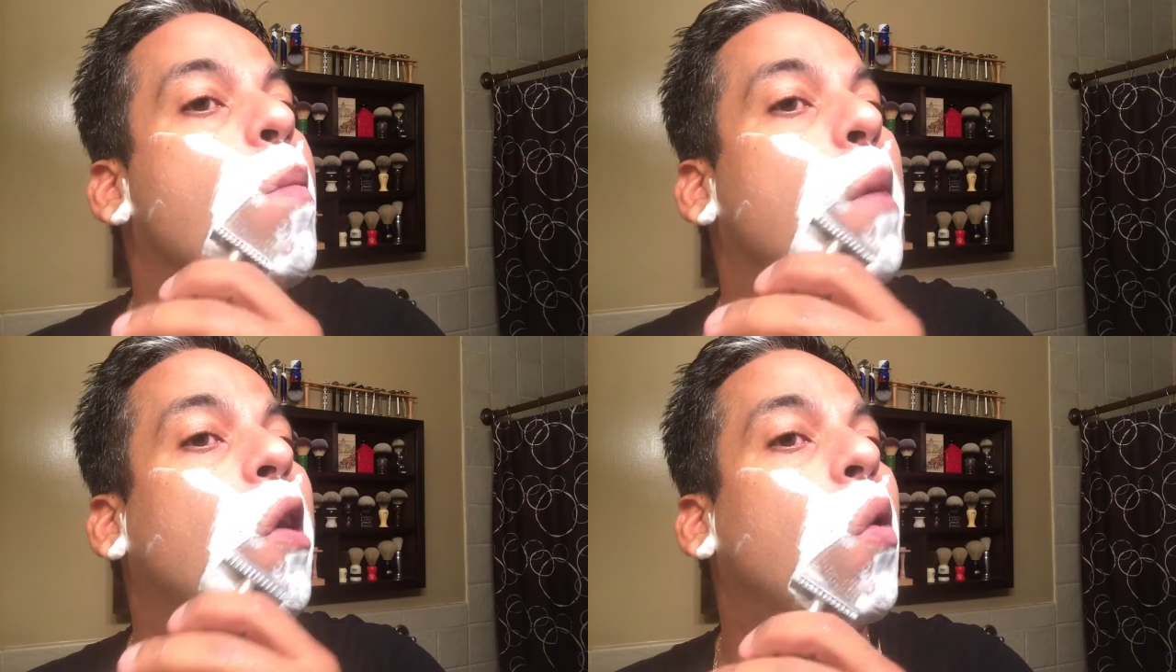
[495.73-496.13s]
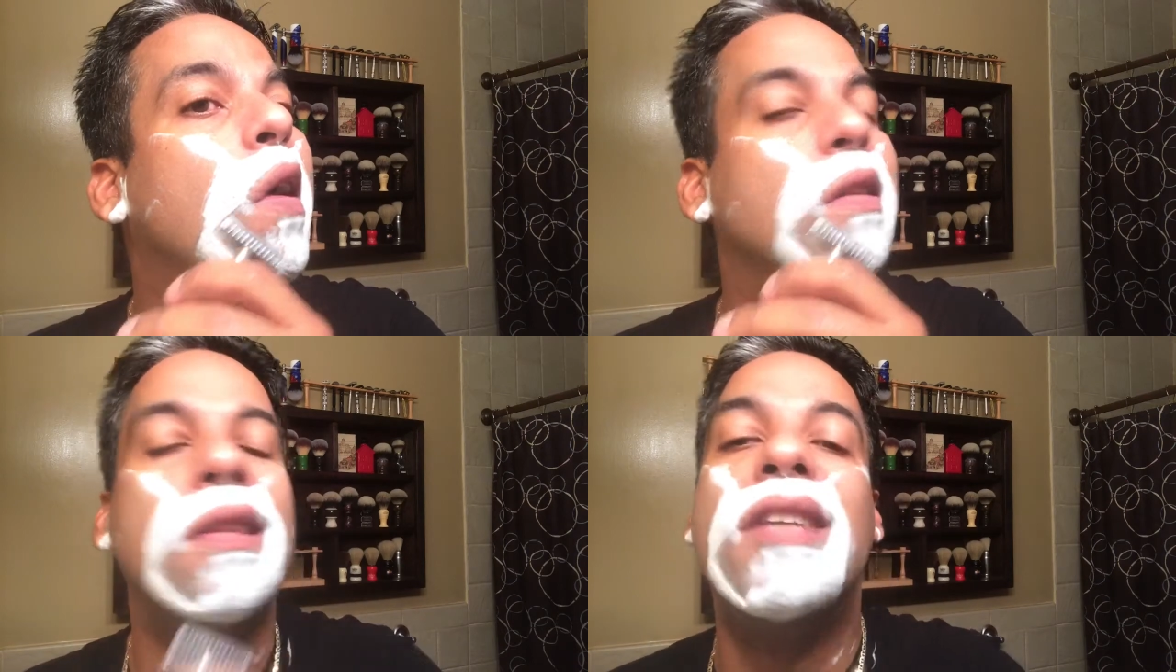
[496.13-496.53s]
my
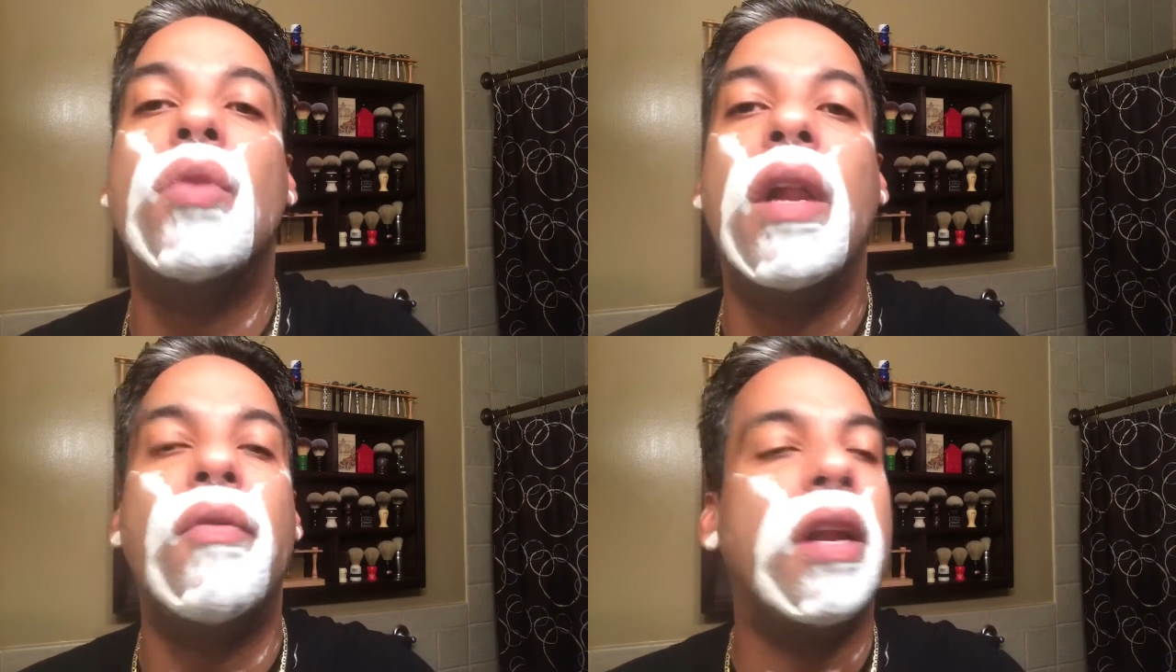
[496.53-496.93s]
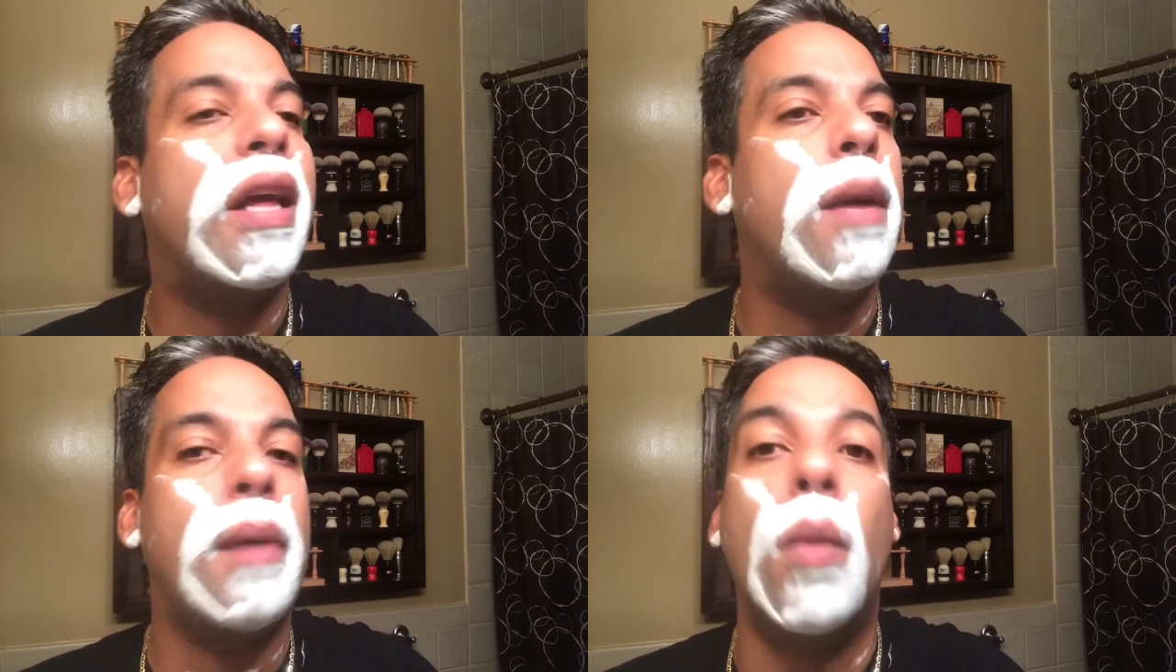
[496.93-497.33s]
coin. That's all I really
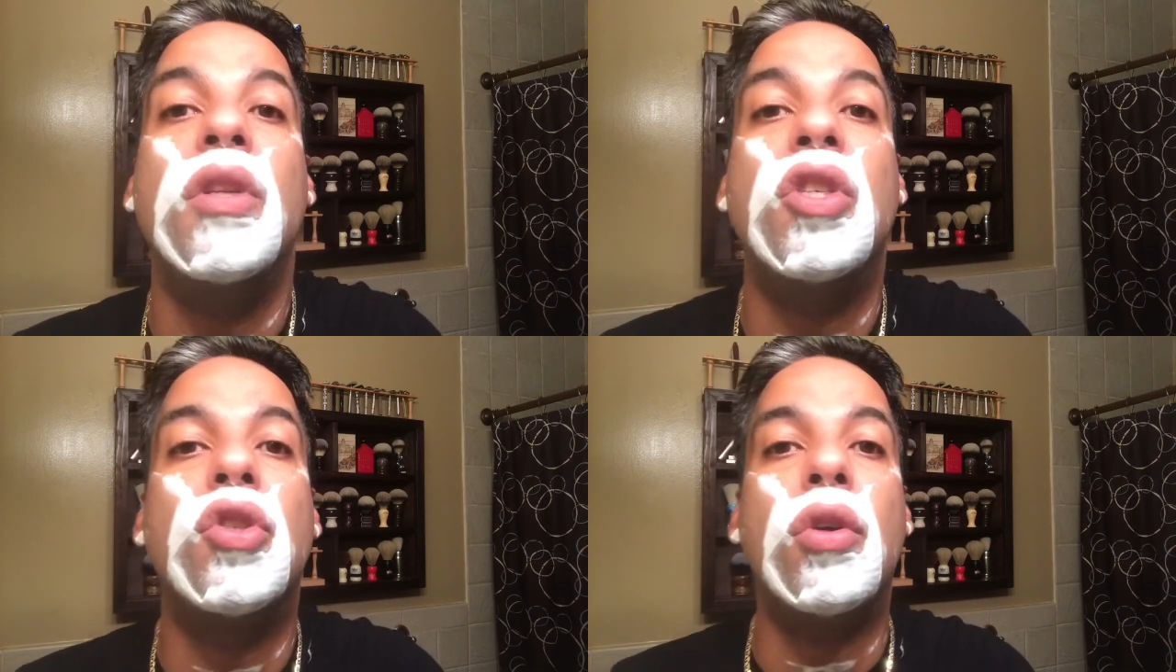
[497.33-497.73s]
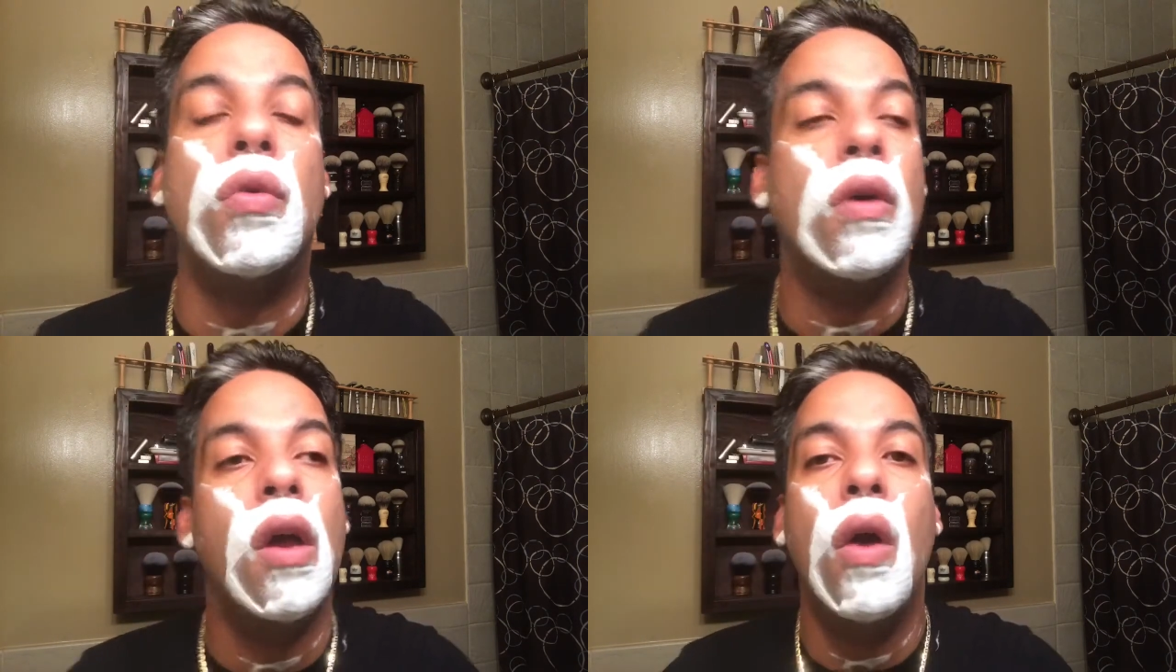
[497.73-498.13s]
care about, which is
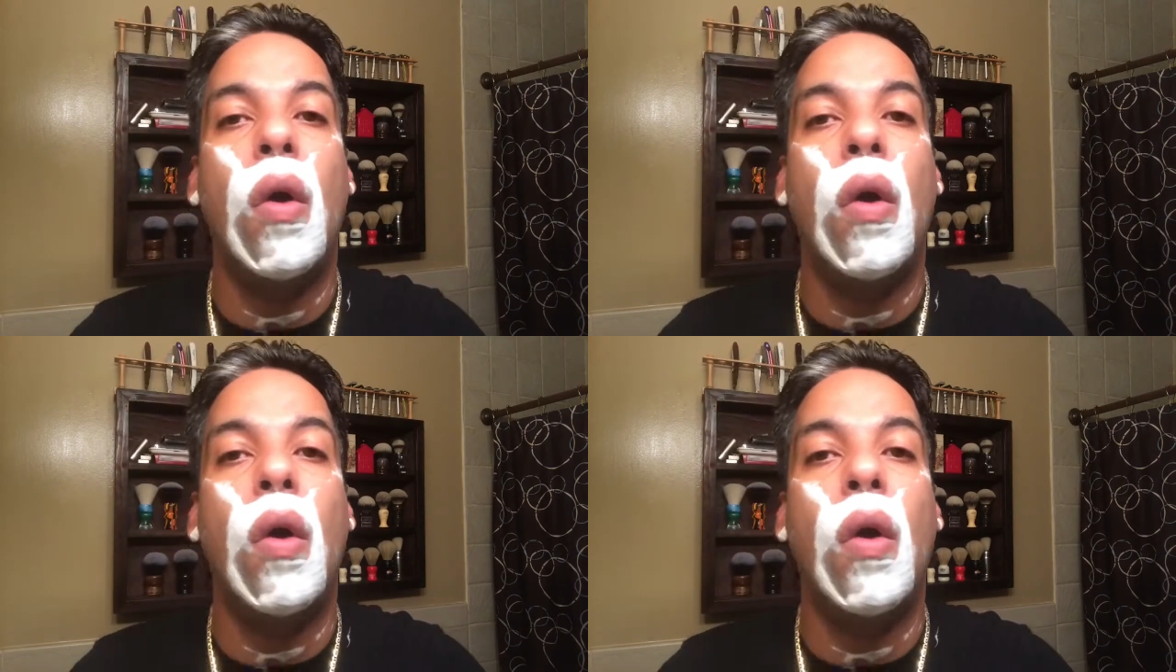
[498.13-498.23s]
true.